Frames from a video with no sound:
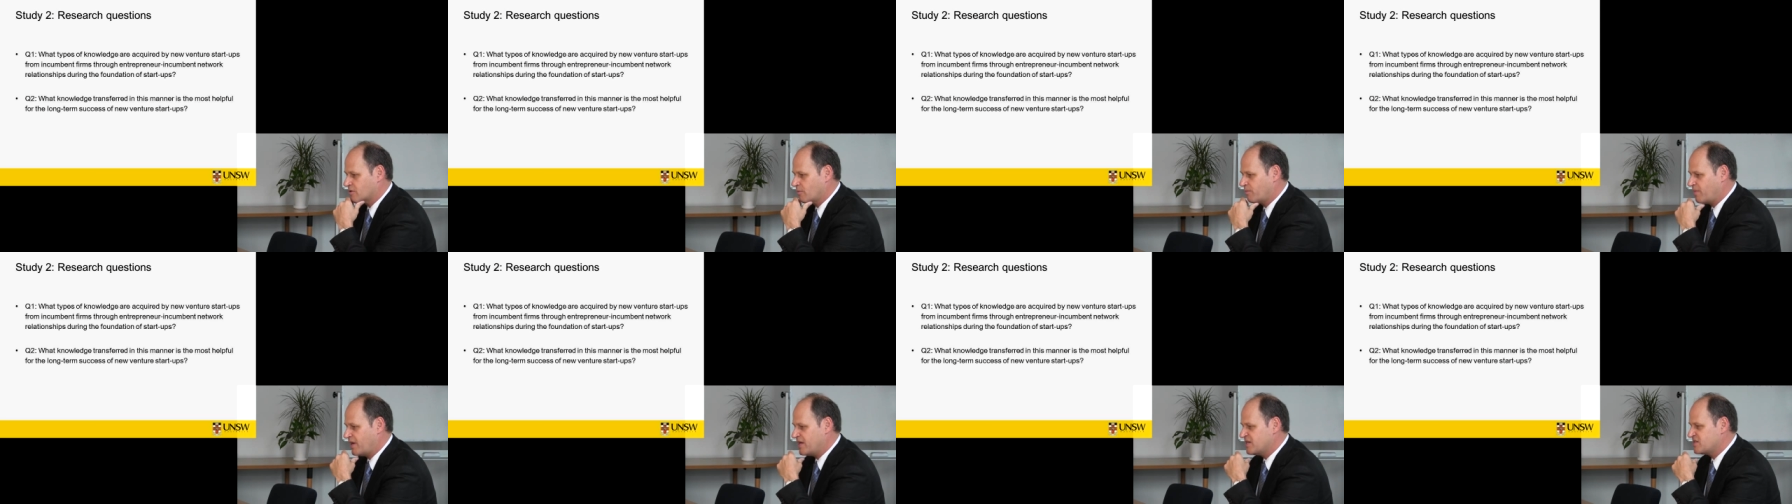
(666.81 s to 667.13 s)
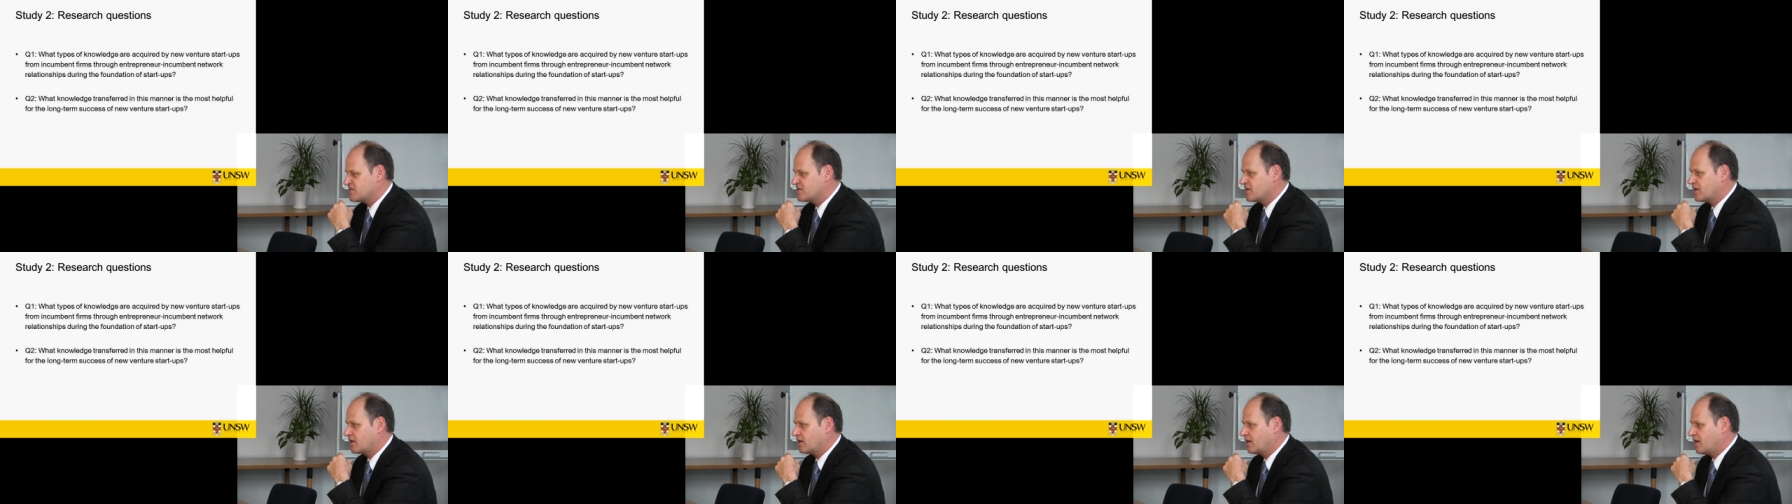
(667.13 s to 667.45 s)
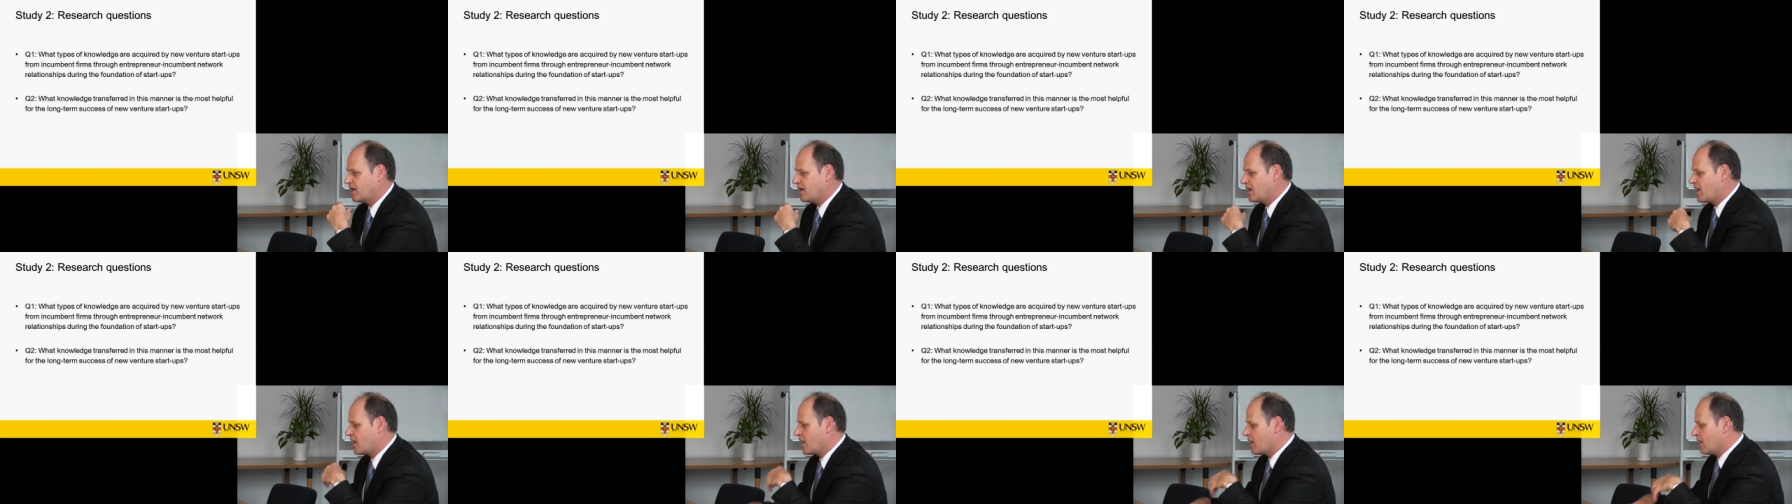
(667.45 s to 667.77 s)
So
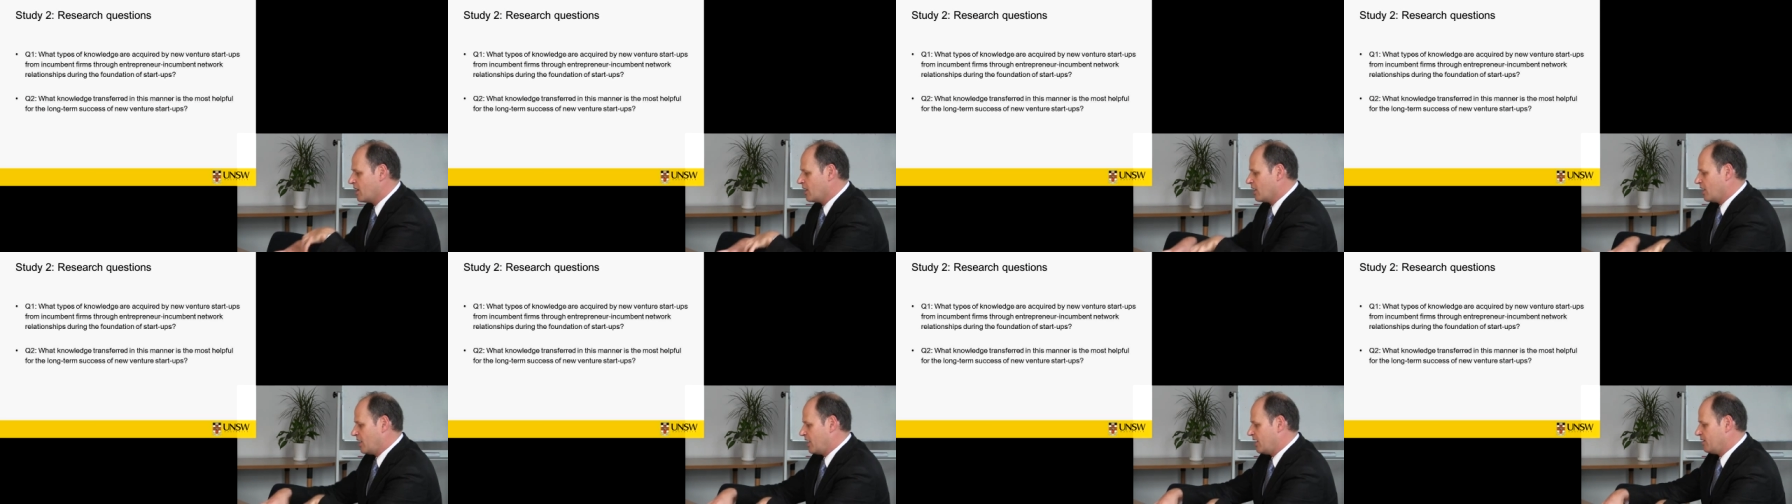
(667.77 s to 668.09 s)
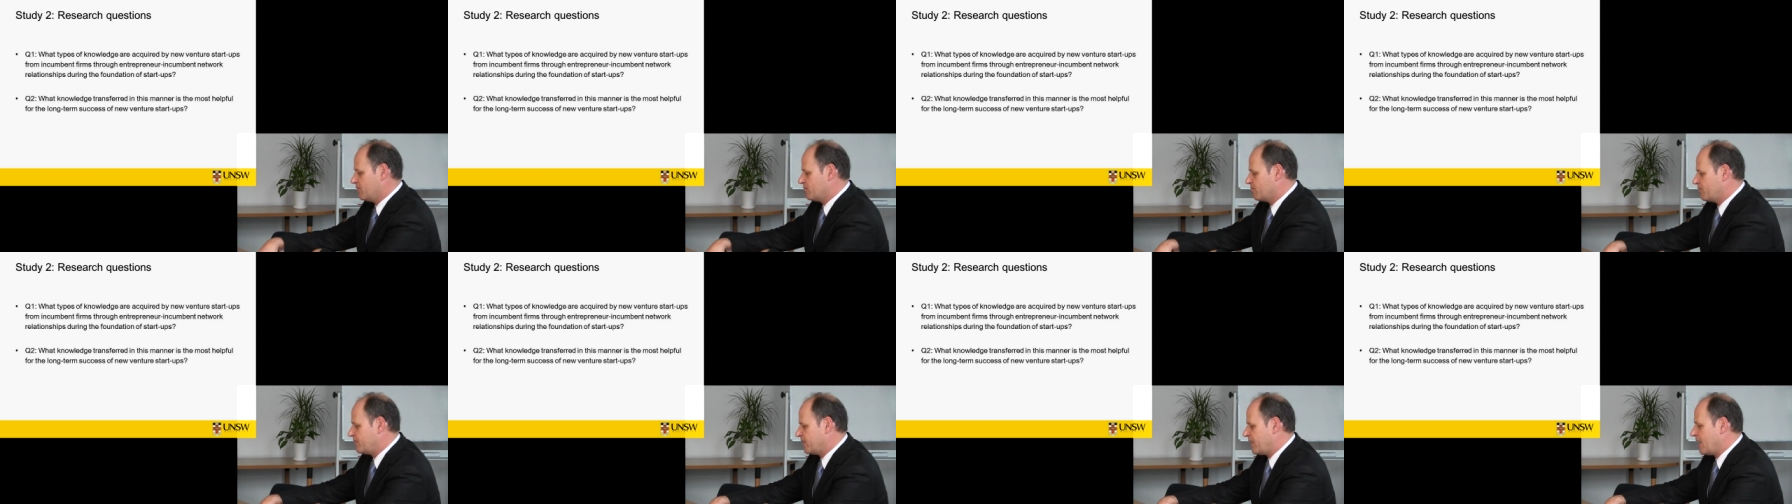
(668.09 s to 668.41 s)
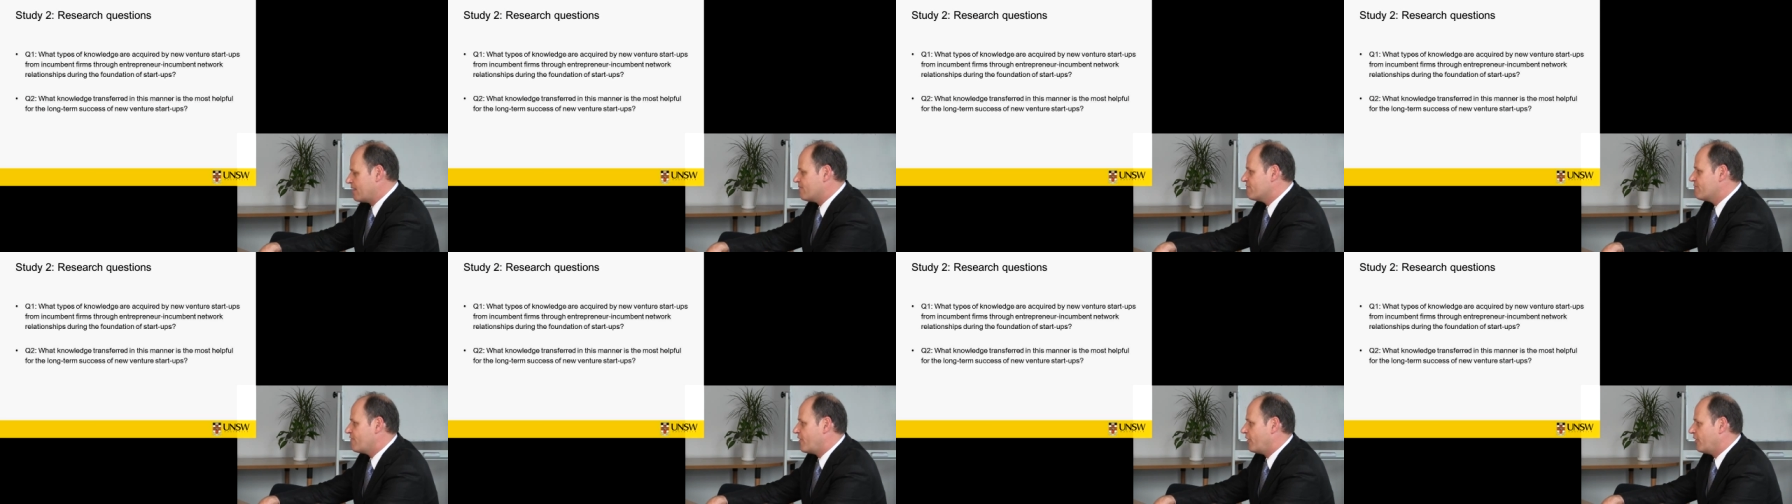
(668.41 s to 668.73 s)
basically, it
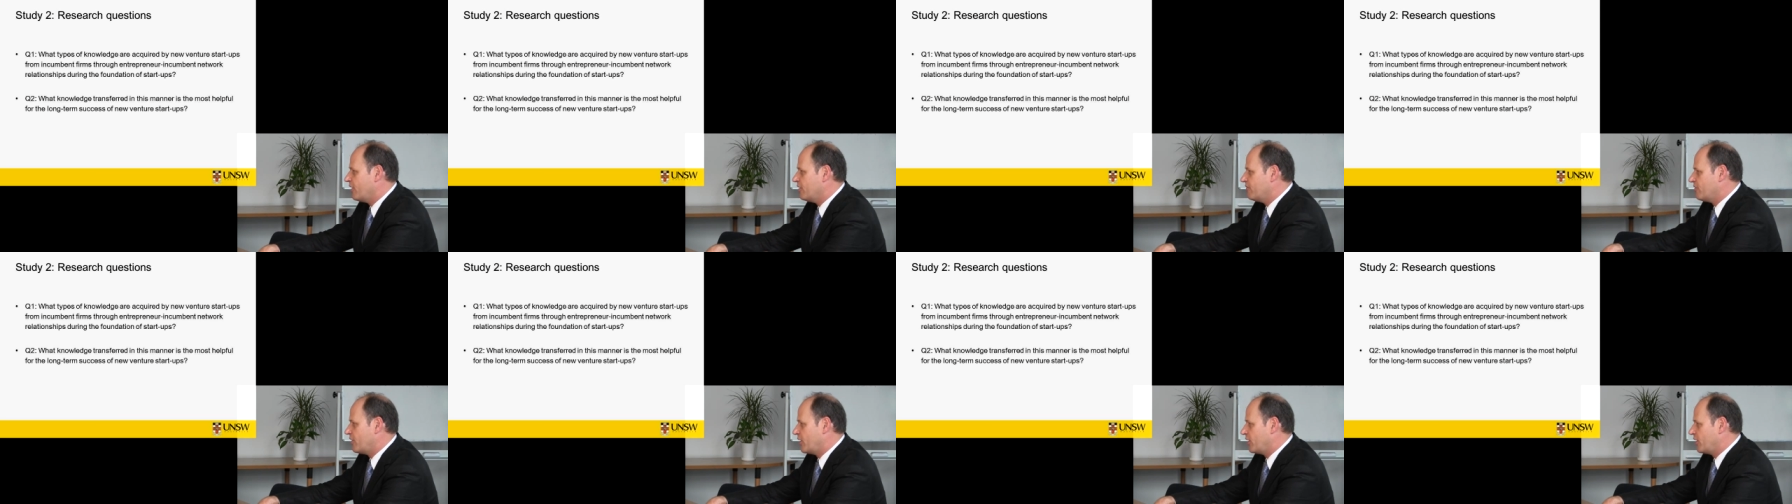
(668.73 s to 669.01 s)
became very,